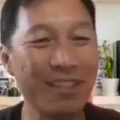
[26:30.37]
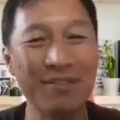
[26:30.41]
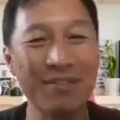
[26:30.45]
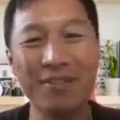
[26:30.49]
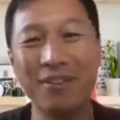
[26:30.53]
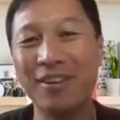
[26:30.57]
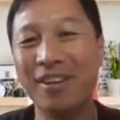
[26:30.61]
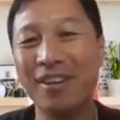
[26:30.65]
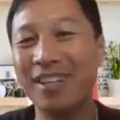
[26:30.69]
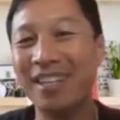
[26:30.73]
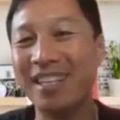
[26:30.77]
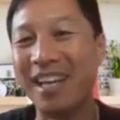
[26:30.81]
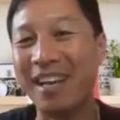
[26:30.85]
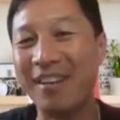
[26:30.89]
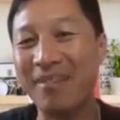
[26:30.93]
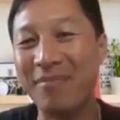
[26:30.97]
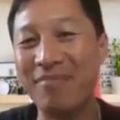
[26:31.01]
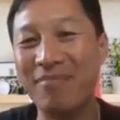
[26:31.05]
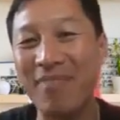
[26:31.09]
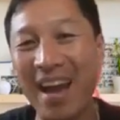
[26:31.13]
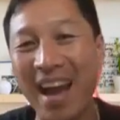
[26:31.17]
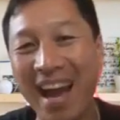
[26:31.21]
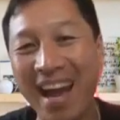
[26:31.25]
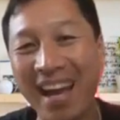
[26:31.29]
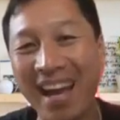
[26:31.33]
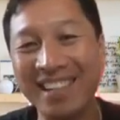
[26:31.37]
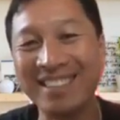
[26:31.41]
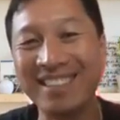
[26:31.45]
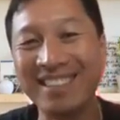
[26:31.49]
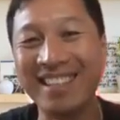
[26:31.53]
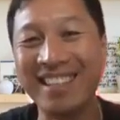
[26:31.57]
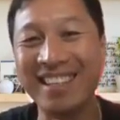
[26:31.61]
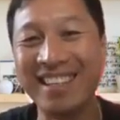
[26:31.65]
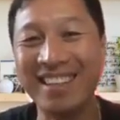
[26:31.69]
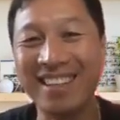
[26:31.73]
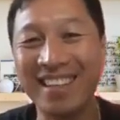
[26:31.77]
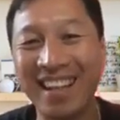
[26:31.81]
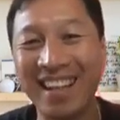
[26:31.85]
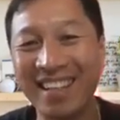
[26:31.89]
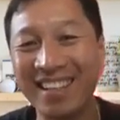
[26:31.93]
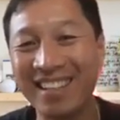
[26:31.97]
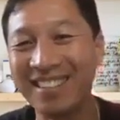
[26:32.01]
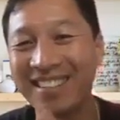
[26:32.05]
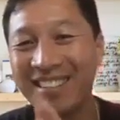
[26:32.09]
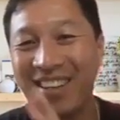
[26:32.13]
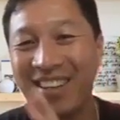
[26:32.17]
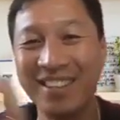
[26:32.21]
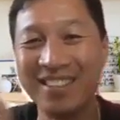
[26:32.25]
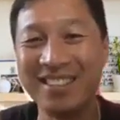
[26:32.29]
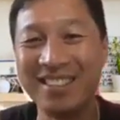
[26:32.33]
for it. You have bags there, like it's
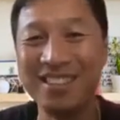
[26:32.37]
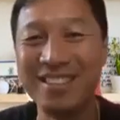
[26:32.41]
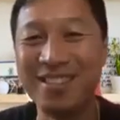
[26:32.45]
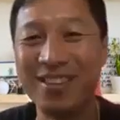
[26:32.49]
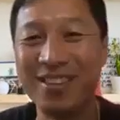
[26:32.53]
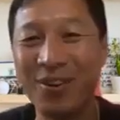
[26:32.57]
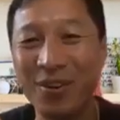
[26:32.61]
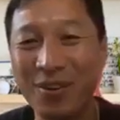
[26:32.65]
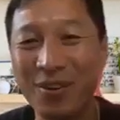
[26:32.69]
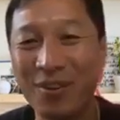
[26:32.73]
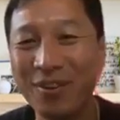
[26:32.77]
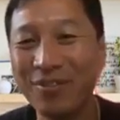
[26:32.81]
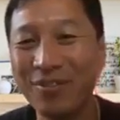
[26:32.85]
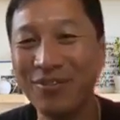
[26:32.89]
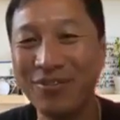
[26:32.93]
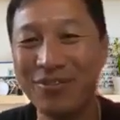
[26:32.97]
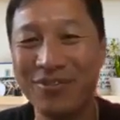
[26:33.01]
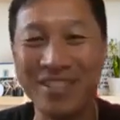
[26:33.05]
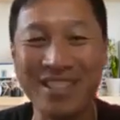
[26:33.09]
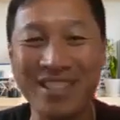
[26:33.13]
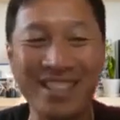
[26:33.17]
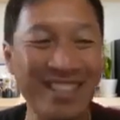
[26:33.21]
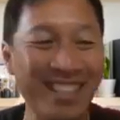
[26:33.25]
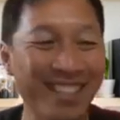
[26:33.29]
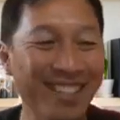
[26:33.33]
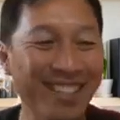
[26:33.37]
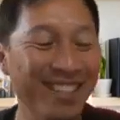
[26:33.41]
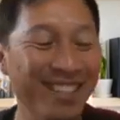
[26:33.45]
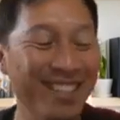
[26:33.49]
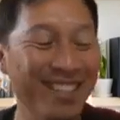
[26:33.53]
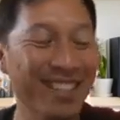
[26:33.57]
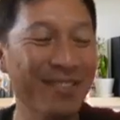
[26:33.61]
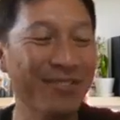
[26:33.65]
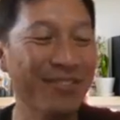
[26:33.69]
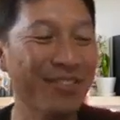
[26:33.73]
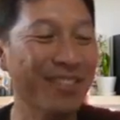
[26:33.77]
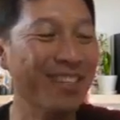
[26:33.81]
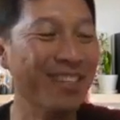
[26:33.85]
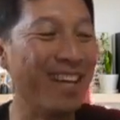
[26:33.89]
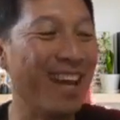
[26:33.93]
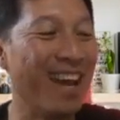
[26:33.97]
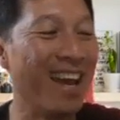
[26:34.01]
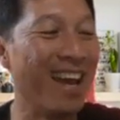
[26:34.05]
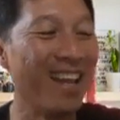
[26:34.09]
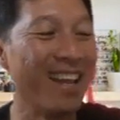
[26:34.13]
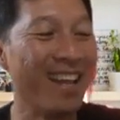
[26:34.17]
all this whole facility for that.